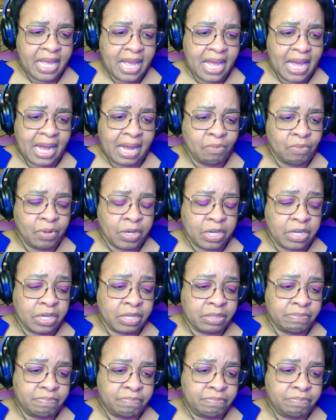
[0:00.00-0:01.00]
I would
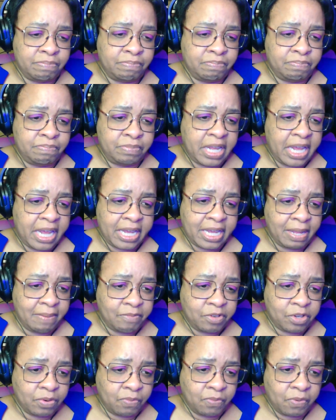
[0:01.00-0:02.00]
take him
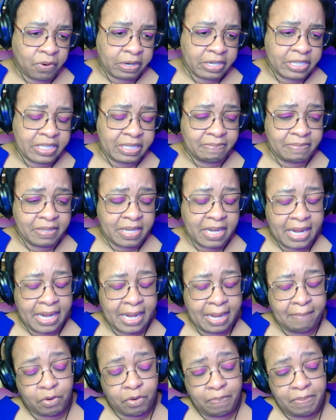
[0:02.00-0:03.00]
to work
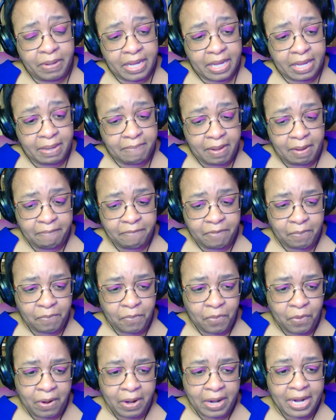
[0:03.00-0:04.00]
sometimes or pick him up
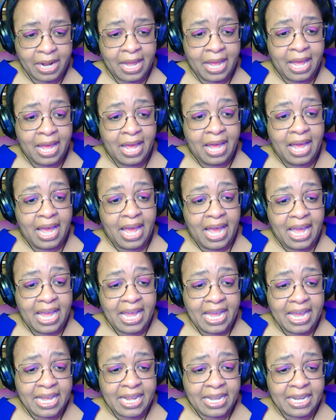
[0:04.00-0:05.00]
from work.
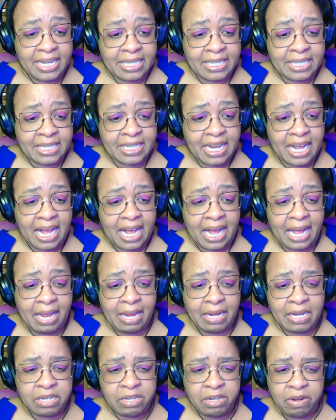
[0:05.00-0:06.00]
And
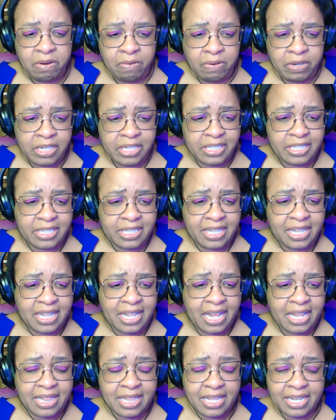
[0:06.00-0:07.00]
I noticed
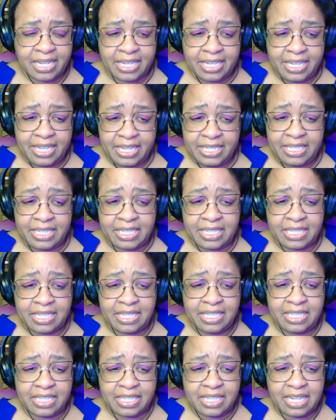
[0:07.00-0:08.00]
that the kids
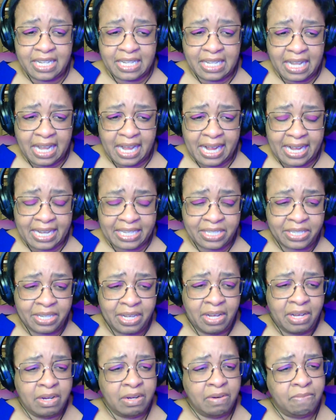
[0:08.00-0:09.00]
in his class
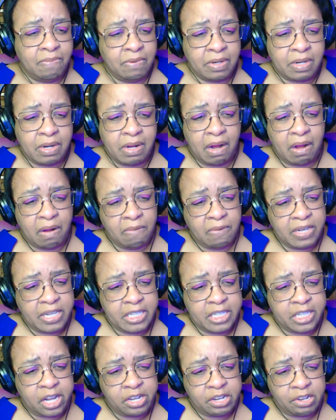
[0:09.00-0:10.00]
would
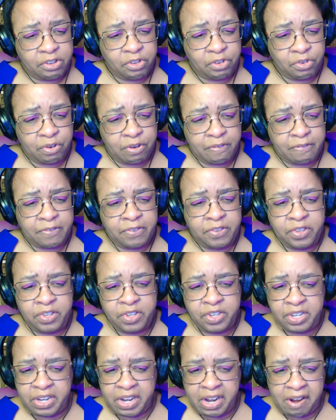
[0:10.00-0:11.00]
always just sort of
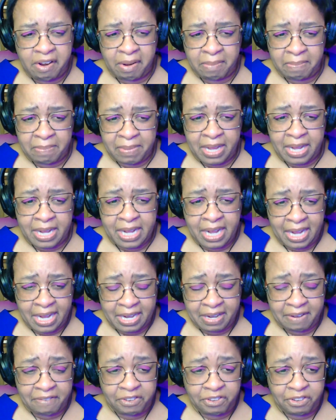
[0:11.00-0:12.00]
stare at me
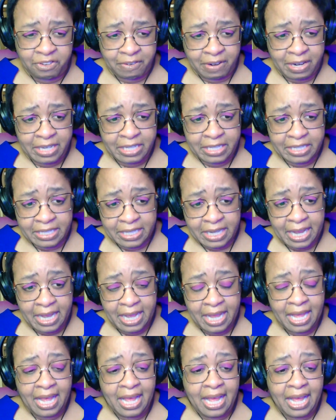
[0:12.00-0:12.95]
kind of strangely.